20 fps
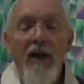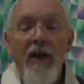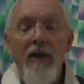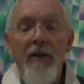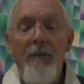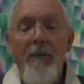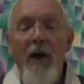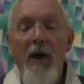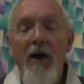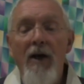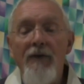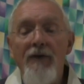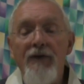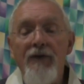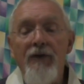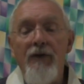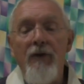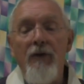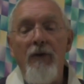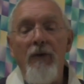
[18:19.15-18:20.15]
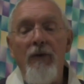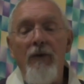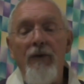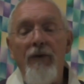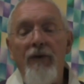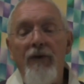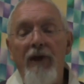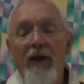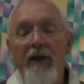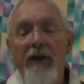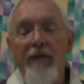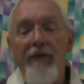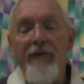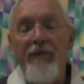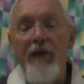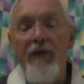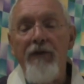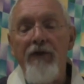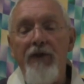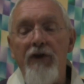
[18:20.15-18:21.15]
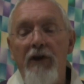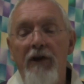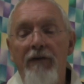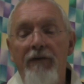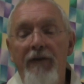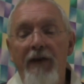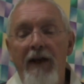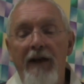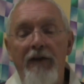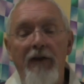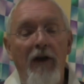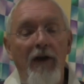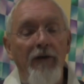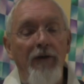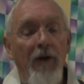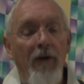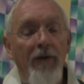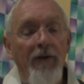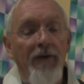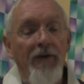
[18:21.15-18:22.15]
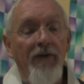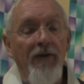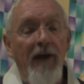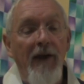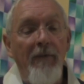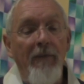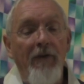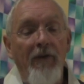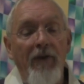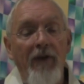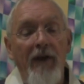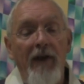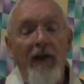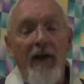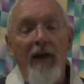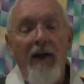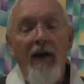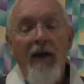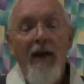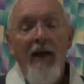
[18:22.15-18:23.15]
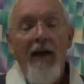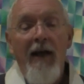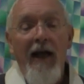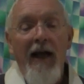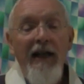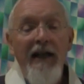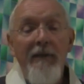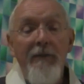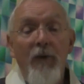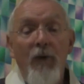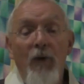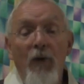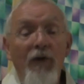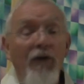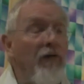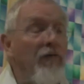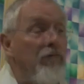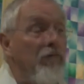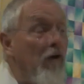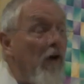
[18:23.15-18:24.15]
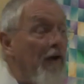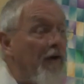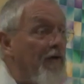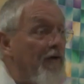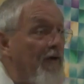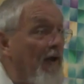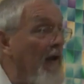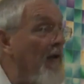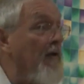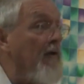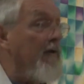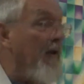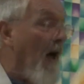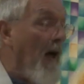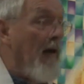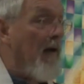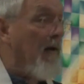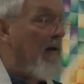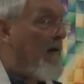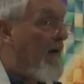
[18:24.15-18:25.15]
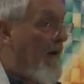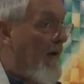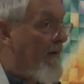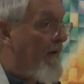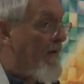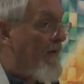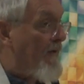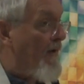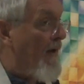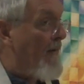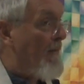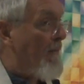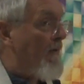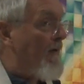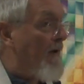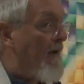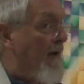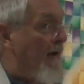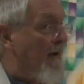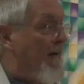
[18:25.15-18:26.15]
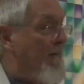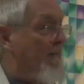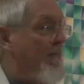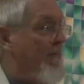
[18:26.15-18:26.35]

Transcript: The past cause and the future effect are not the same thing, any more than rice and dung are the same thing.